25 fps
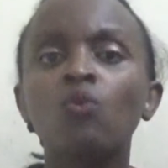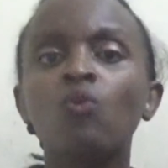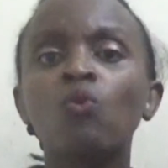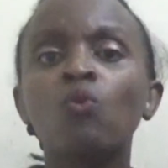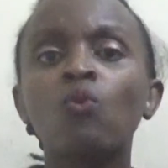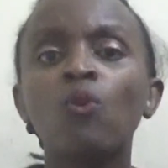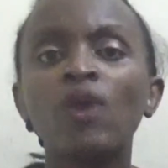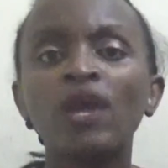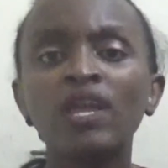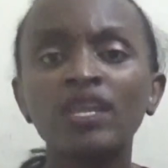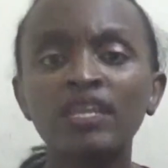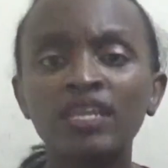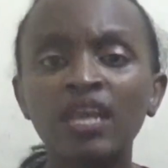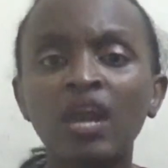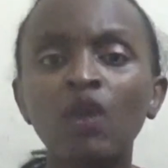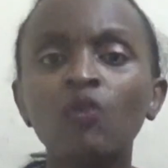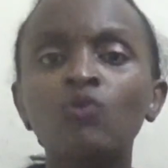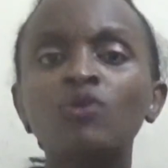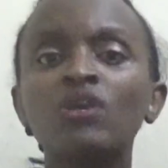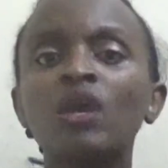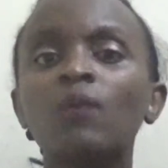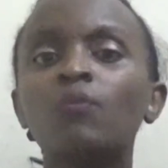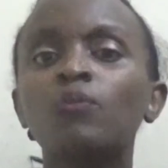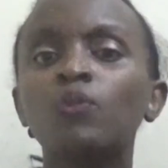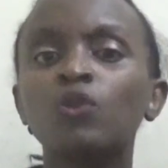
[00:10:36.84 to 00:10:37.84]
when now we
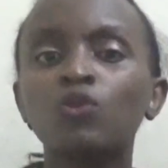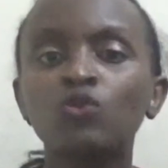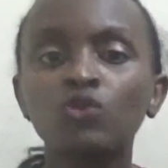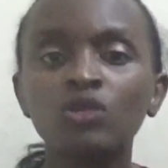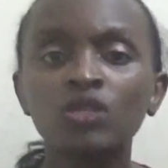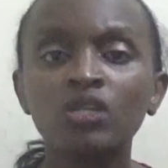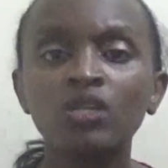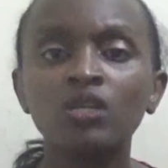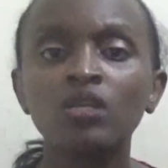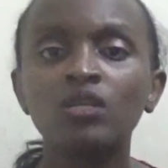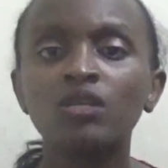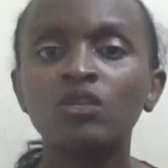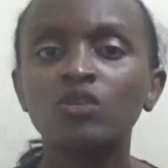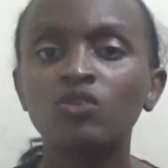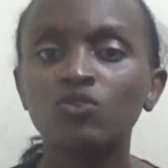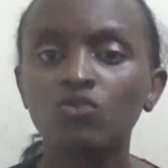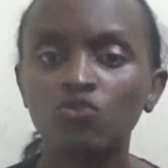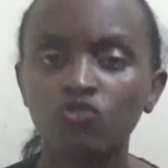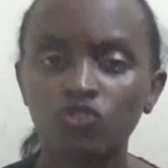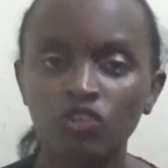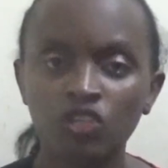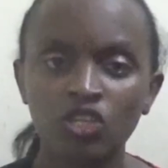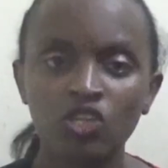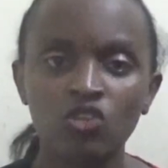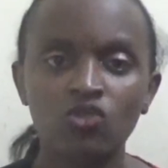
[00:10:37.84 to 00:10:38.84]
upload new
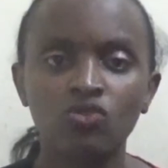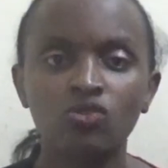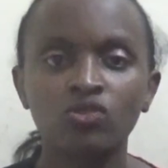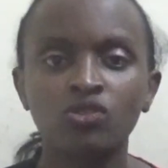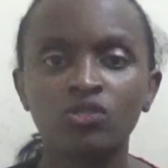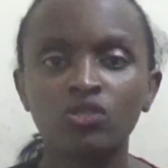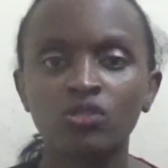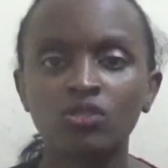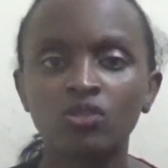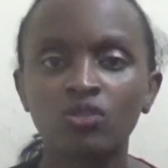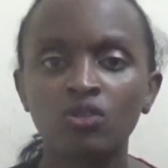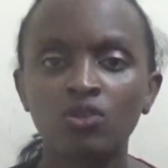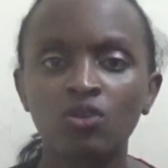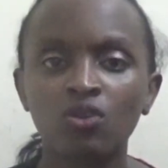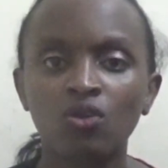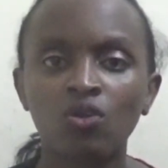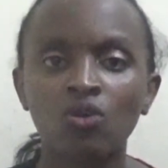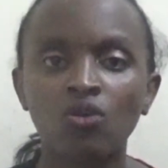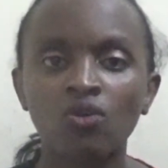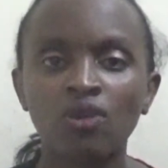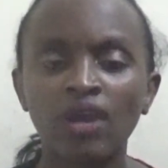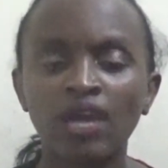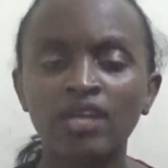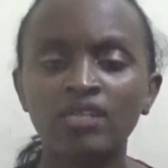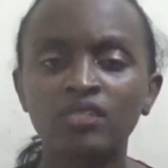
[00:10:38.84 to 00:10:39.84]
videos.
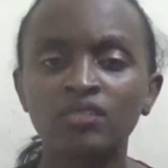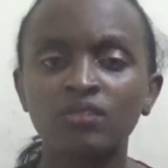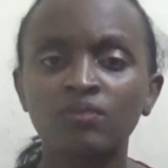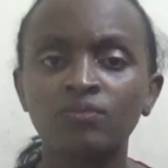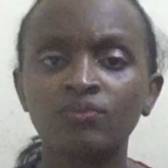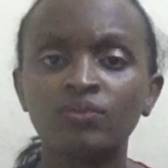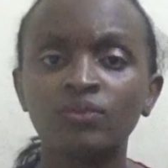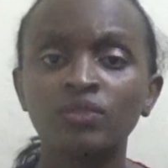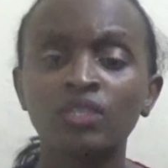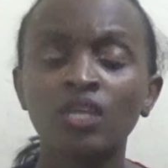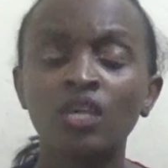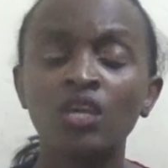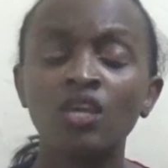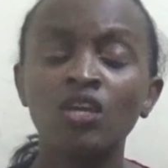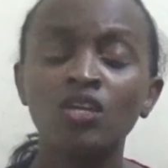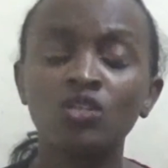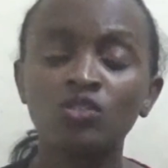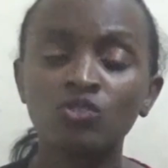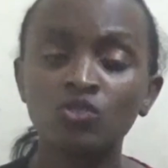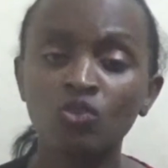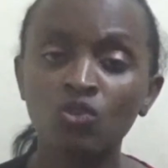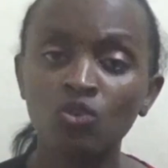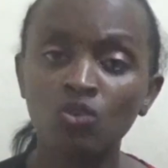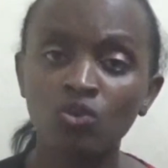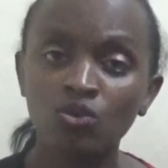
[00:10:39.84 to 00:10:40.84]
Alright?
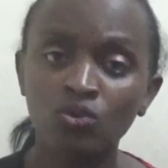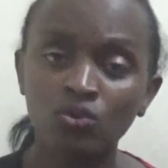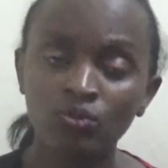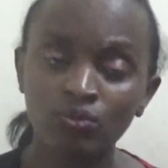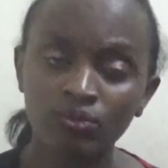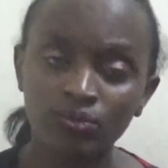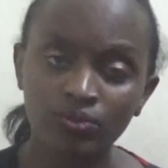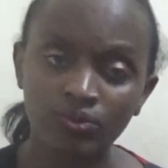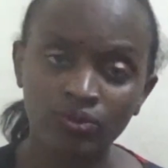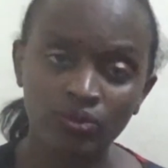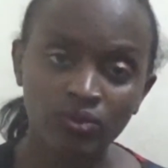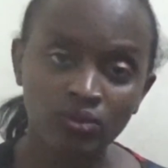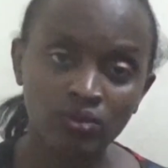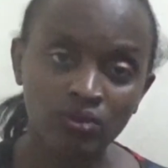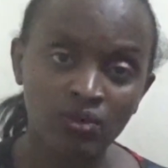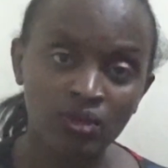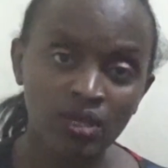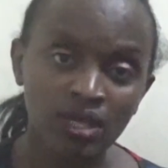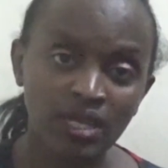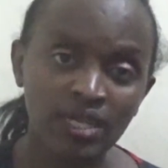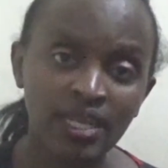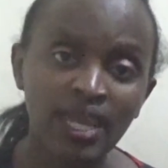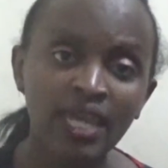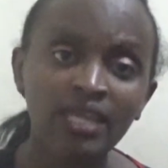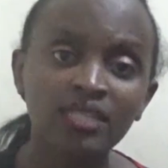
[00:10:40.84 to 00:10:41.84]
So
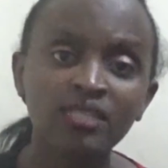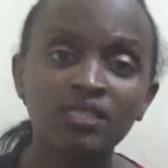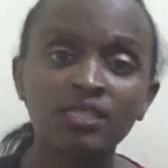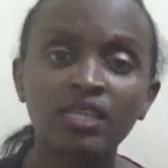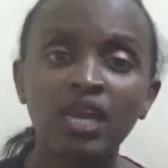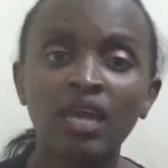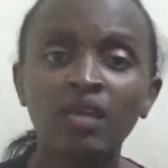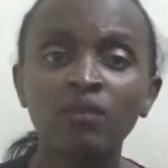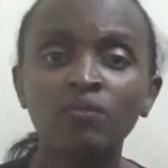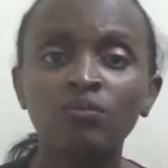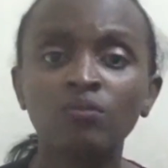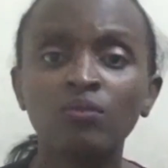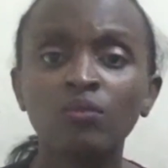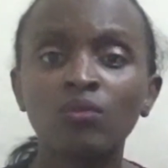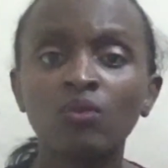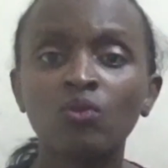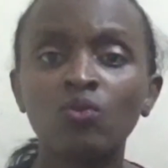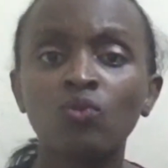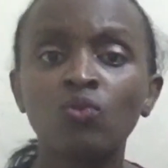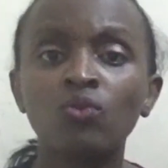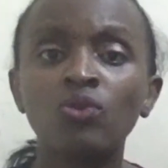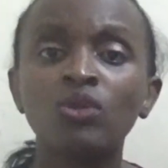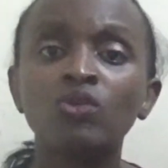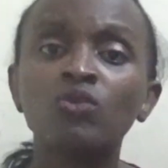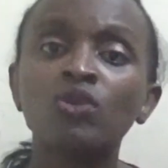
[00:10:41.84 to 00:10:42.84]
next time
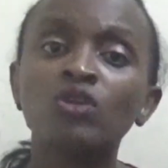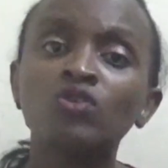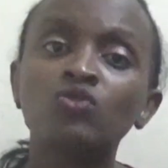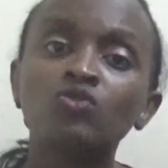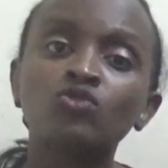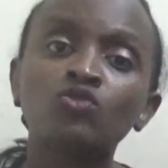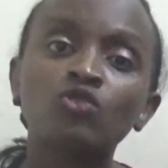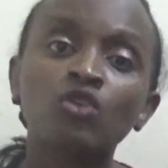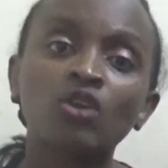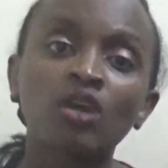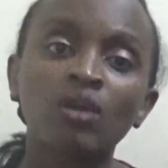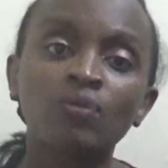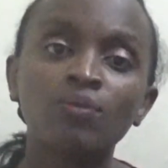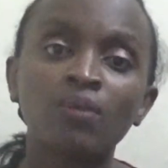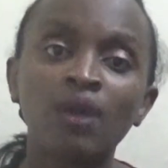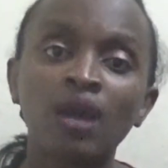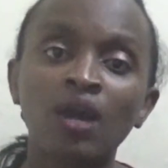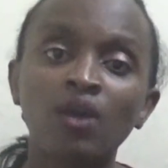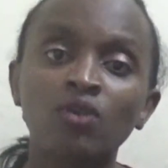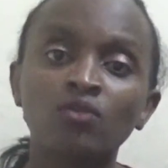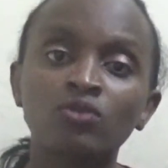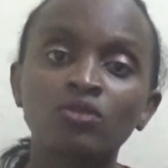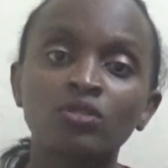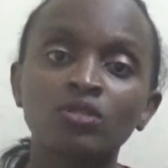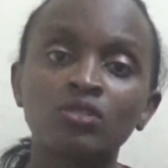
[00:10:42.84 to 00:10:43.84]
we're going to talk
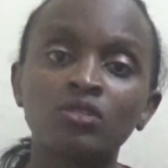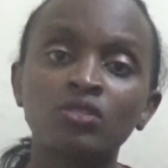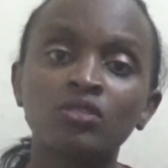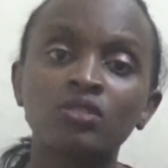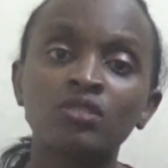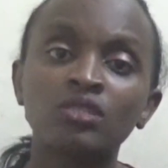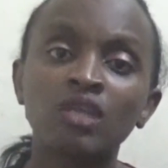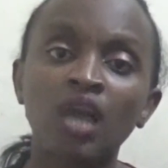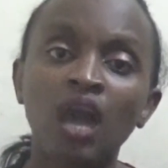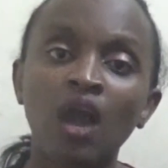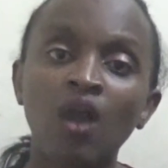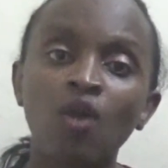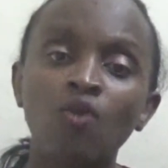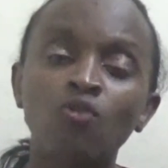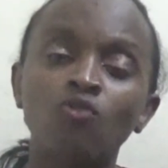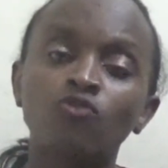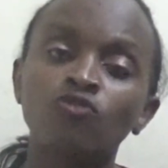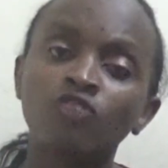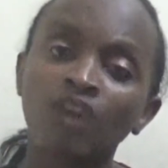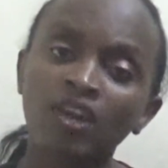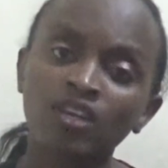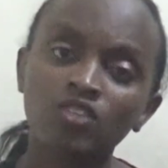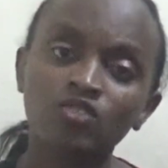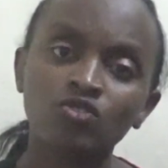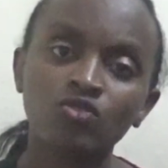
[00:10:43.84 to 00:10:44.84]
about now
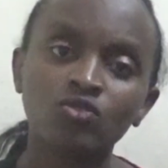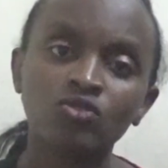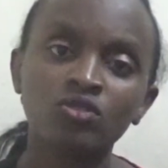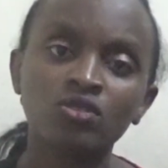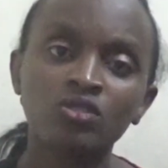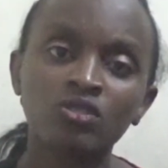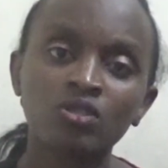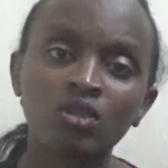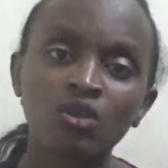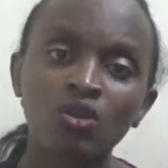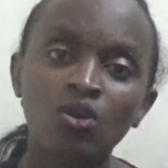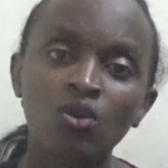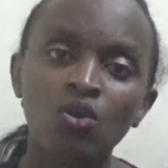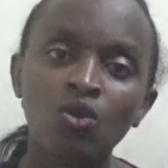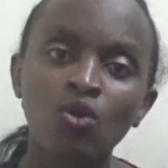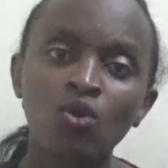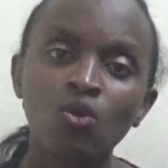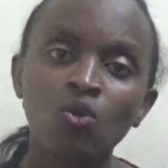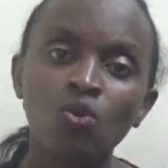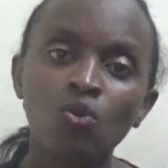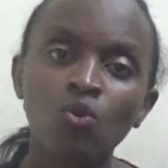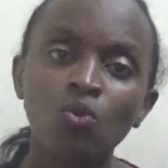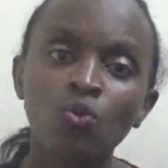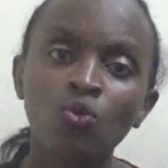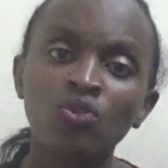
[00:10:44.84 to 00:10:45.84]
functions
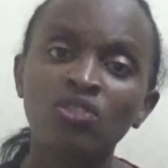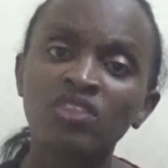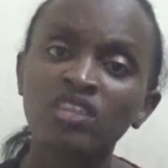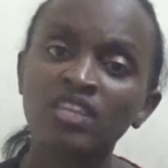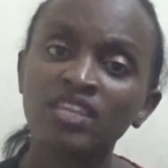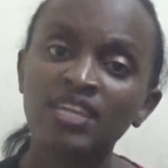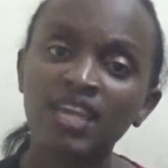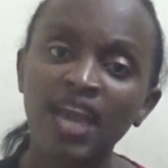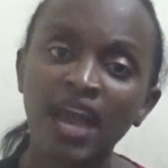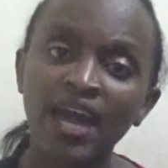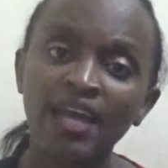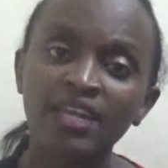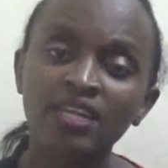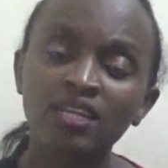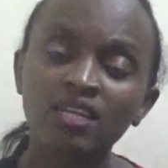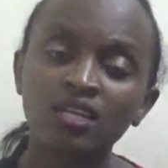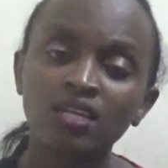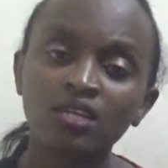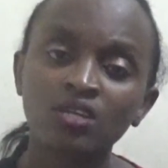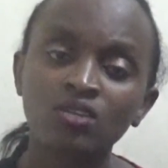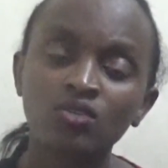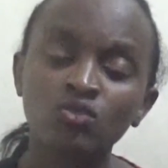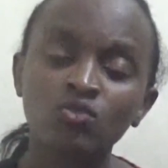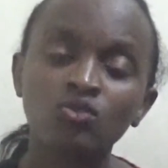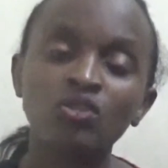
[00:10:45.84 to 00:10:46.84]
with regard
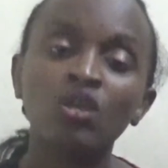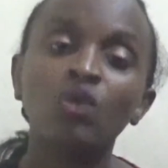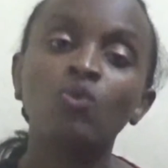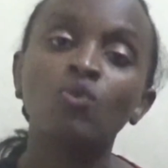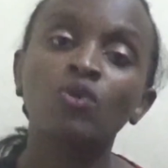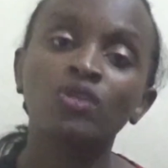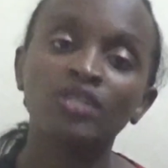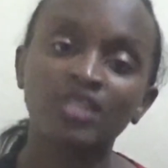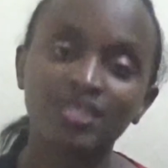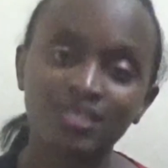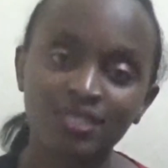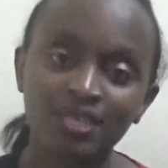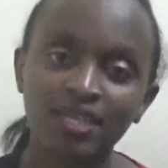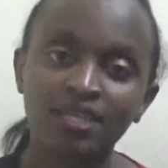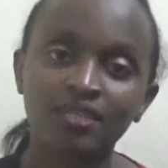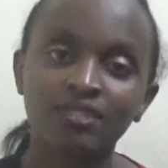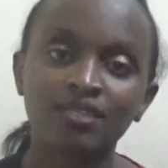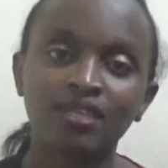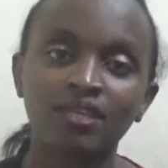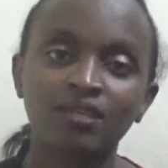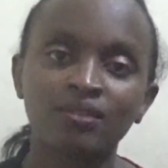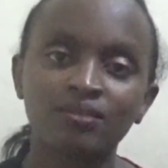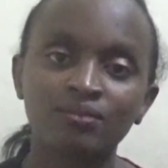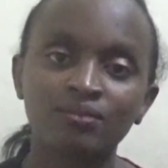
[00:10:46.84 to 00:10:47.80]
to the water sector.